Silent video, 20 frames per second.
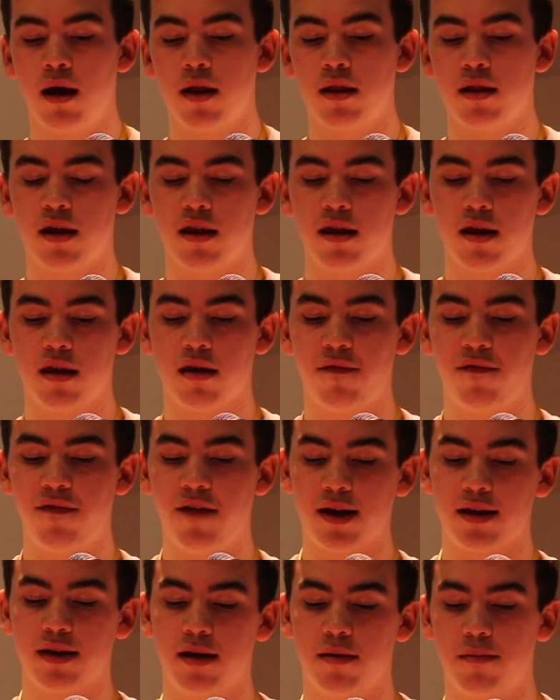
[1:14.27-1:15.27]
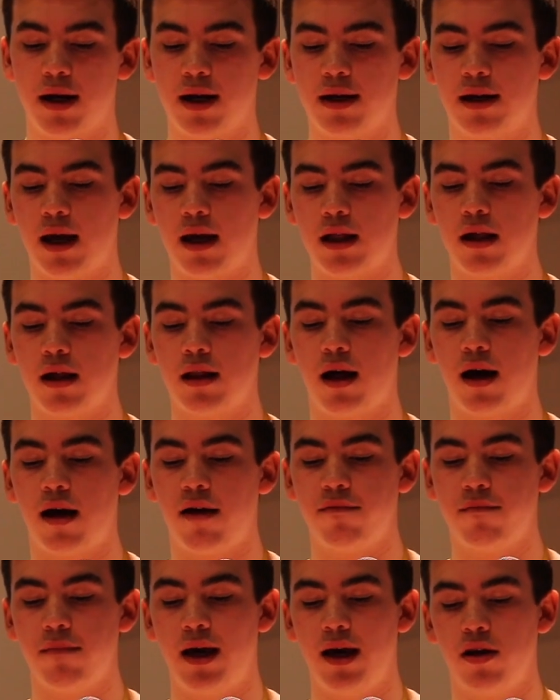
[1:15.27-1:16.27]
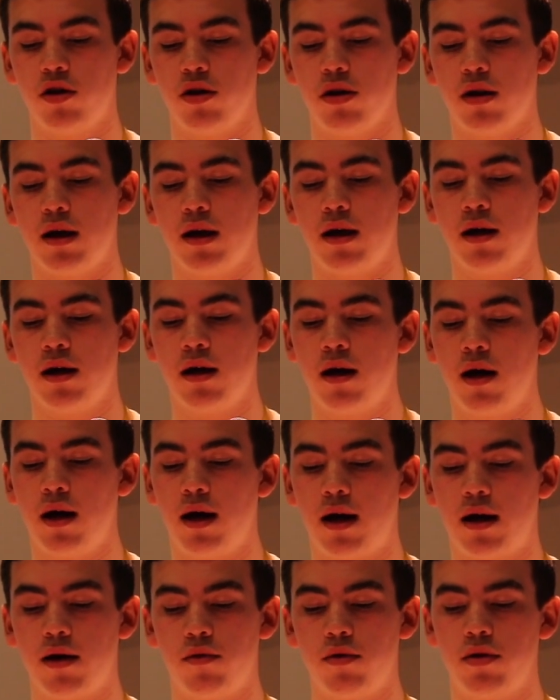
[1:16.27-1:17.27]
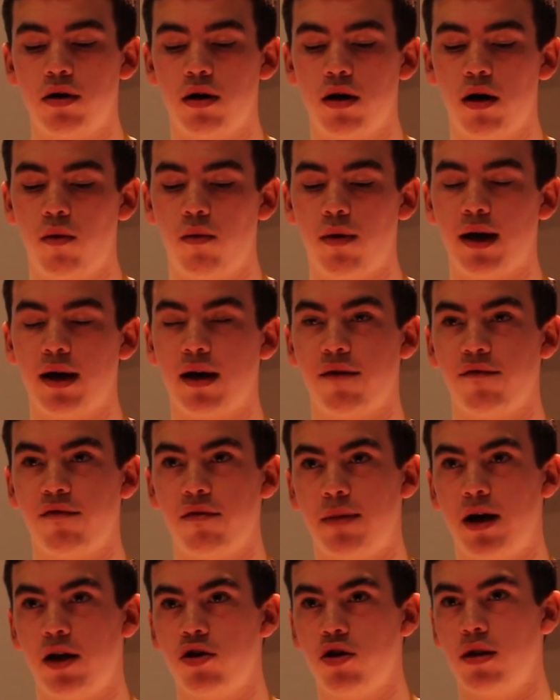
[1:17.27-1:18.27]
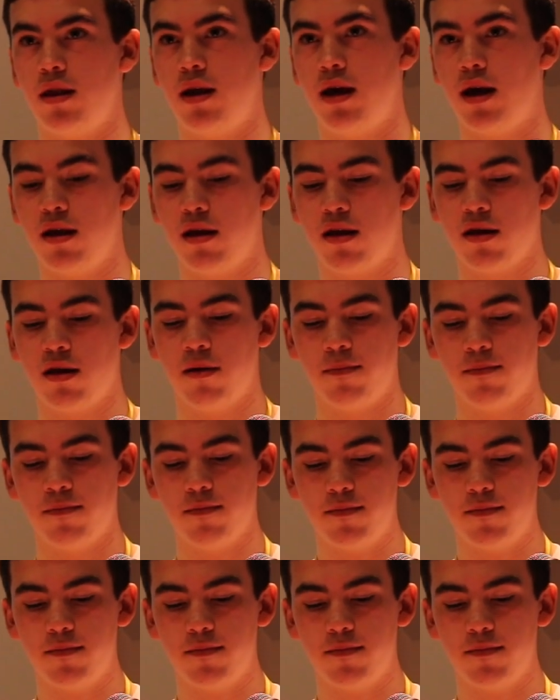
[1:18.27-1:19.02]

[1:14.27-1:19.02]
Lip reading: This has affected my daily life majorly, and I would no way have imagined this.